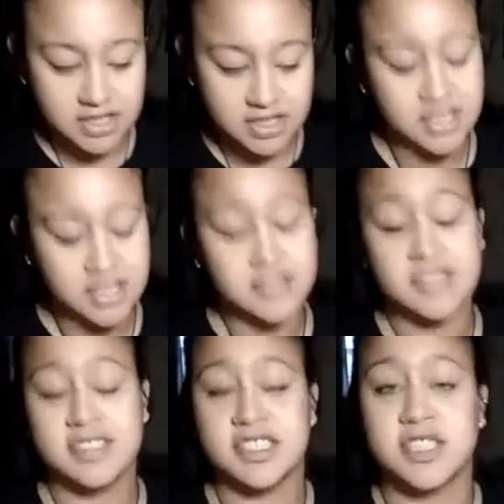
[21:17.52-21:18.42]
share
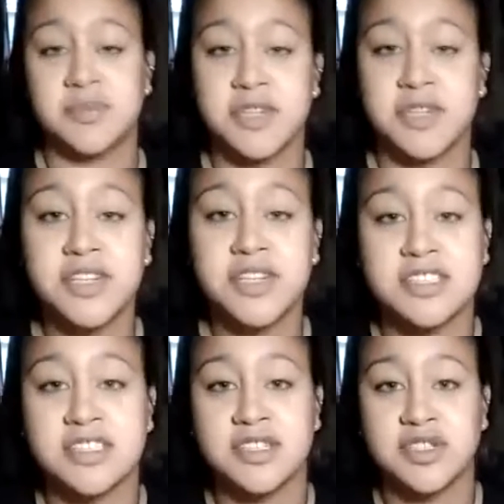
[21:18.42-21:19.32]
these
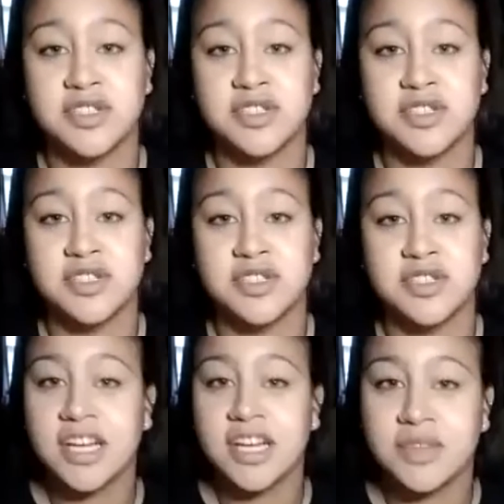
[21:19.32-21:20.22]
experiences, you know, and to be
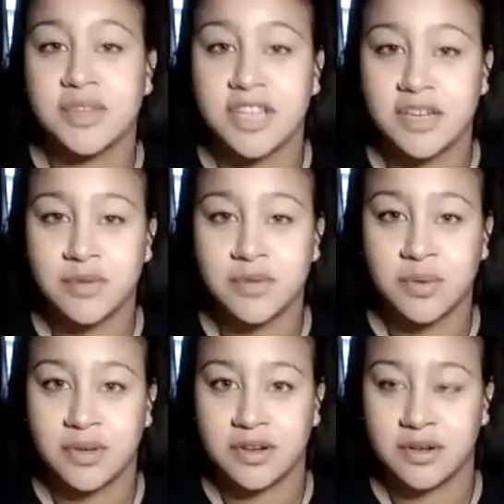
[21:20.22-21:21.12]
able to
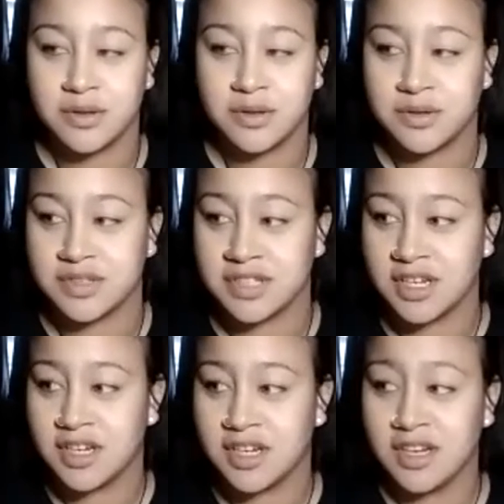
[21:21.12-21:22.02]
resonate with everyone
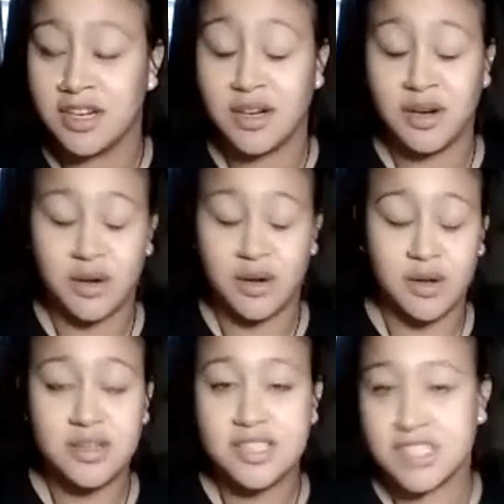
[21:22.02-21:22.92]
who's
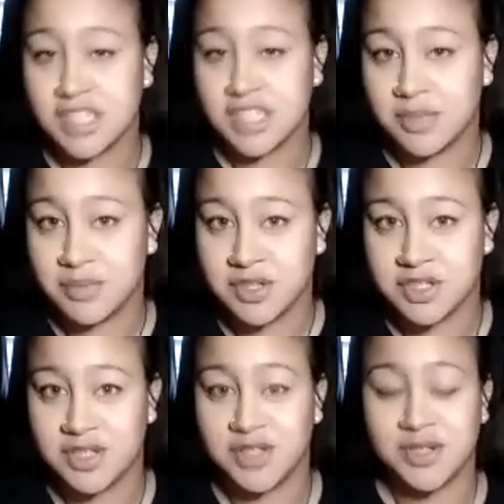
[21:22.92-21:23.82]
on the same
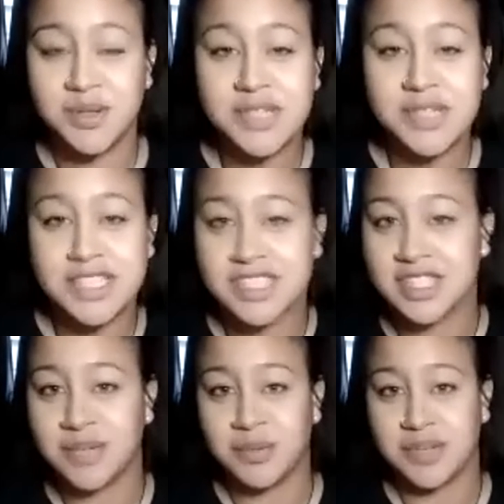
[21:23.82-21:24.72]
mission, doing the
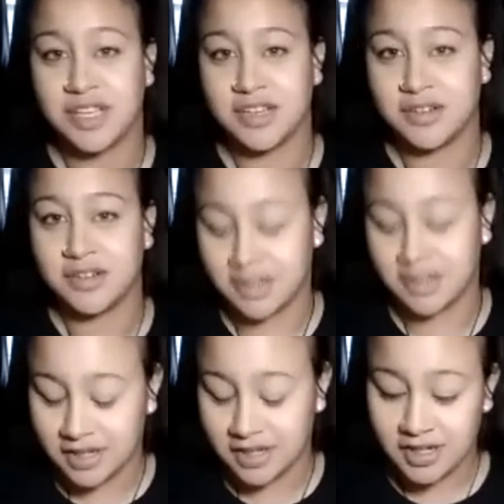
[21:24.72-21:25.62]
same thing, like,
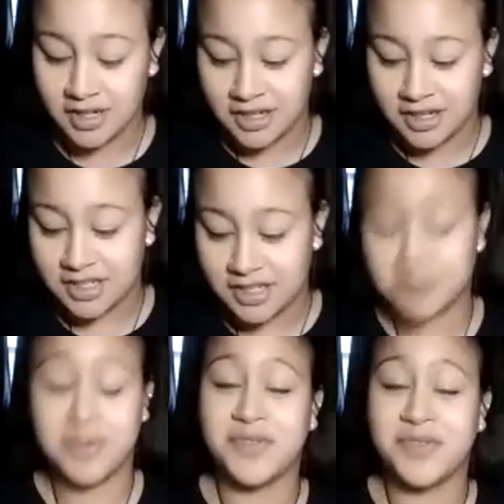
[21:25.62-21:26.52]
it's
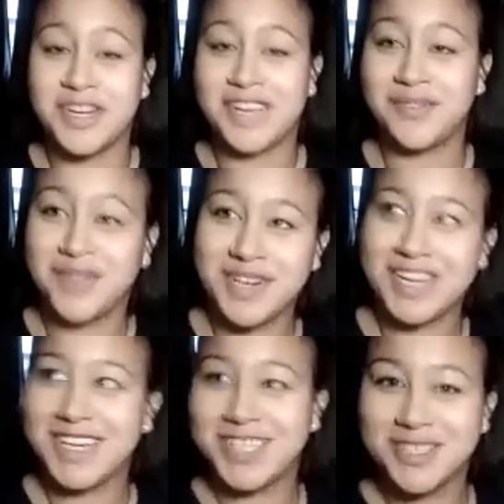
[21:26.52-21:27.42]
been very,
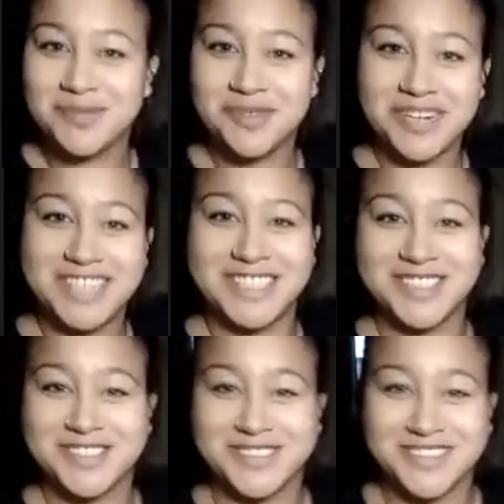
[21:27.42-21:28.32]
very
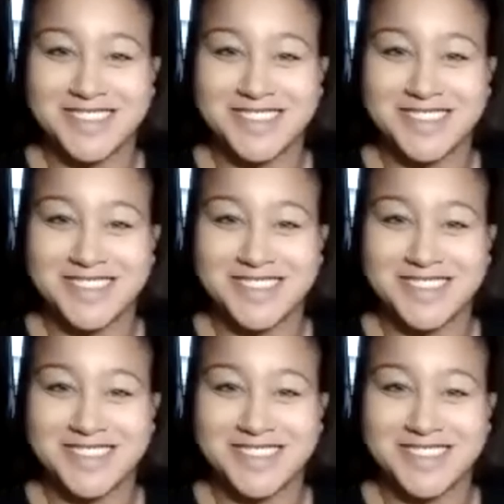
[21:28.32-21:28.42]
inspirational,